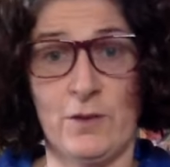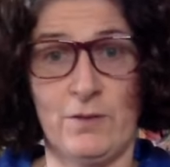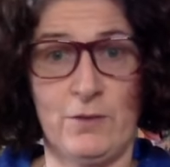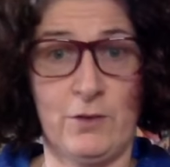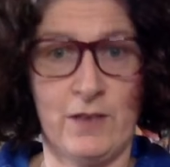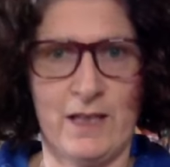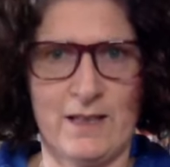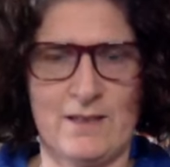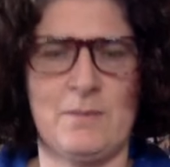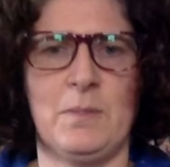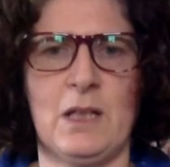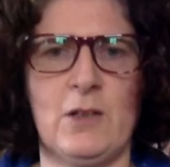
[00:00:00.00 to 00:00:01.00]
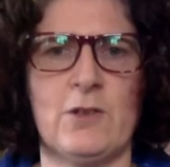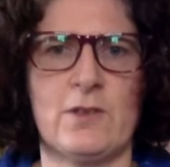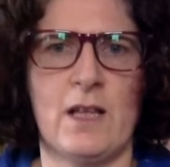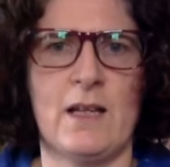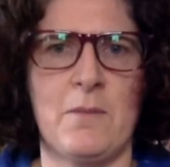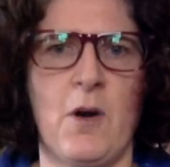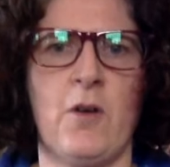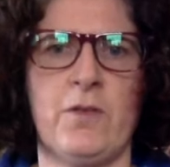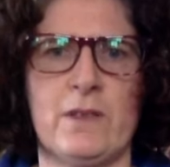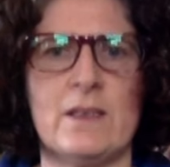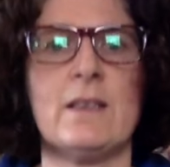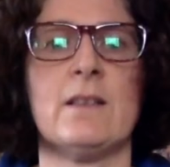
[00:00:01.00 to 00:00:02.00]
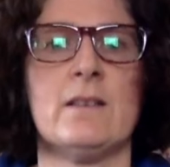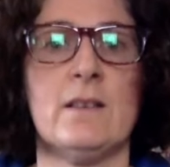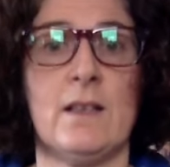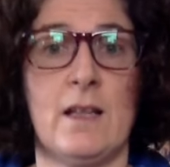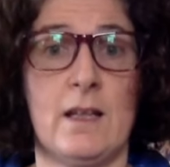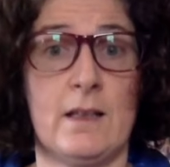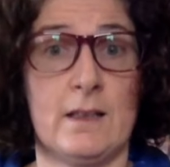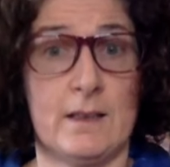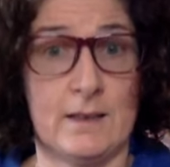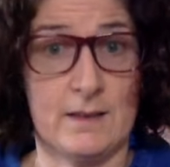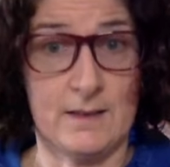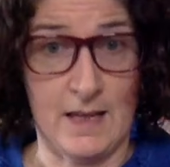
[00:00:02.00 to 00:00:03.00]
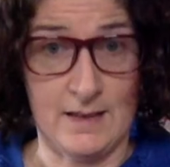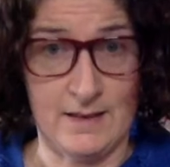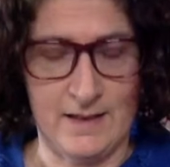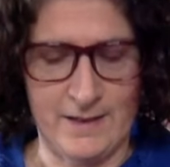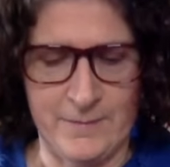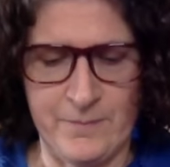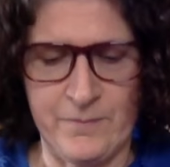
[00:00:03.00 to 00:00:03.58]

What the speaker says: for a few days because I'm off until Sunday.